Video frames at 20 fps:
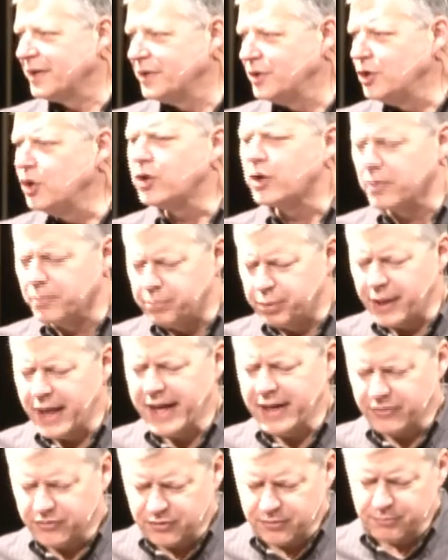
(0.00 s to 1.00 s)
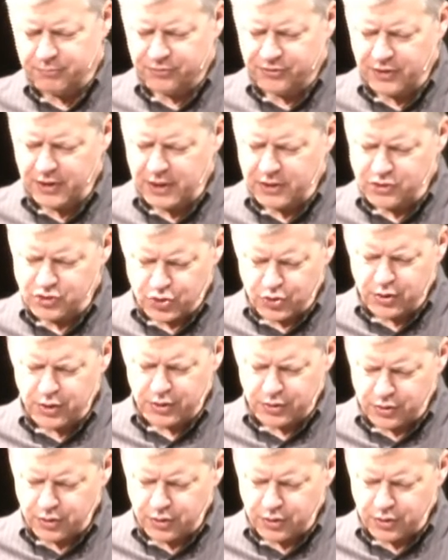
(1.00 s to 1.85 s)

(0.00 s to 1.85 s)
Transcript: You can plant some seeds, you can